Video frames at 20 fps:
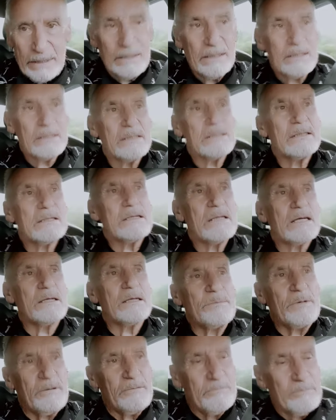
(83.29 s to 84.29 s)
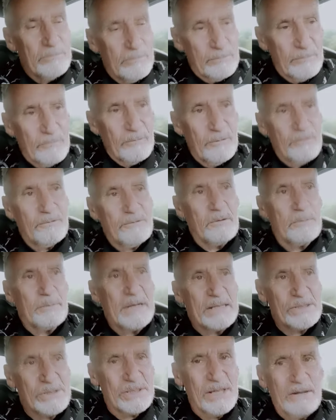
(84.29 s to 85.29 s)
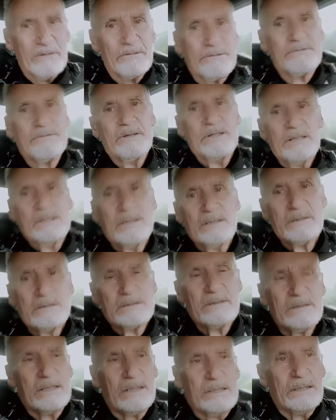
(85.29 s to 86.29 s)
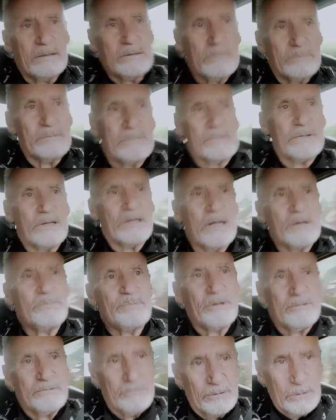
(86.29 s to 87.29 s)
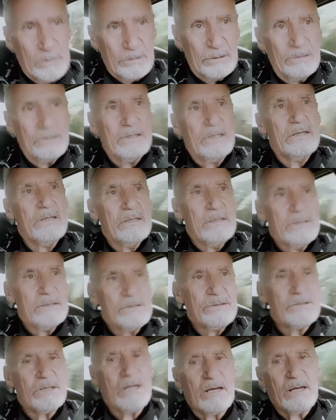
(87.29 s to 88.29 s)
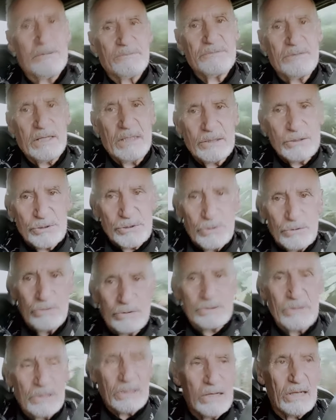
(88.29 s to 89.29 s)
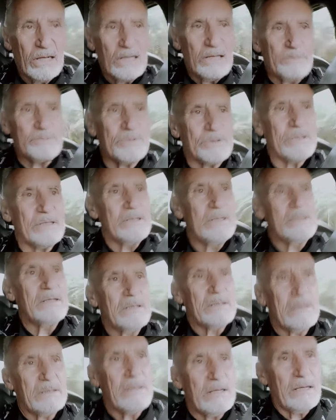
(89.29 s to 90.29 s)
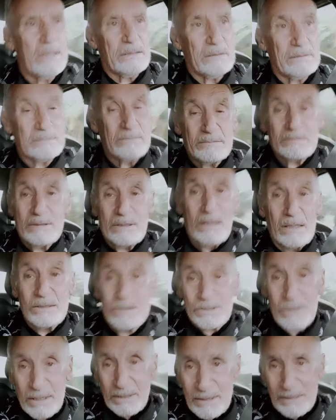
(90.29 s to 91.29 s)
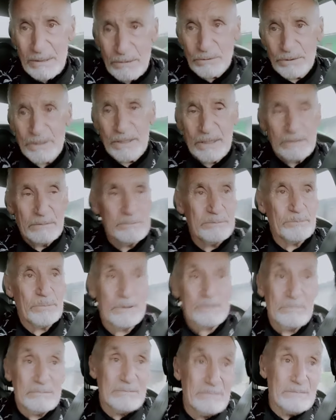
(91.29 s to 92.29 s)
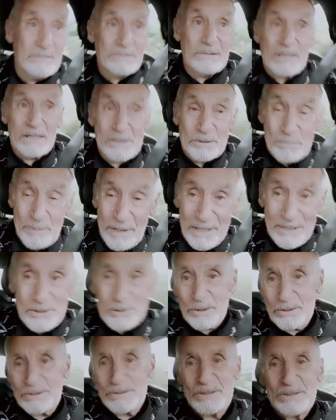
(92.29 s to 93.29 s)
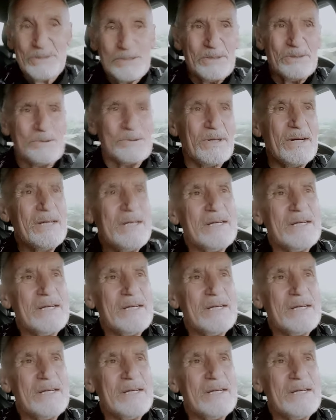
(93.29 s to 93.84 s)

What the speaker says: I mean, for myself, I prefer to have things short and clipped and tidy looking. But that's my choice too.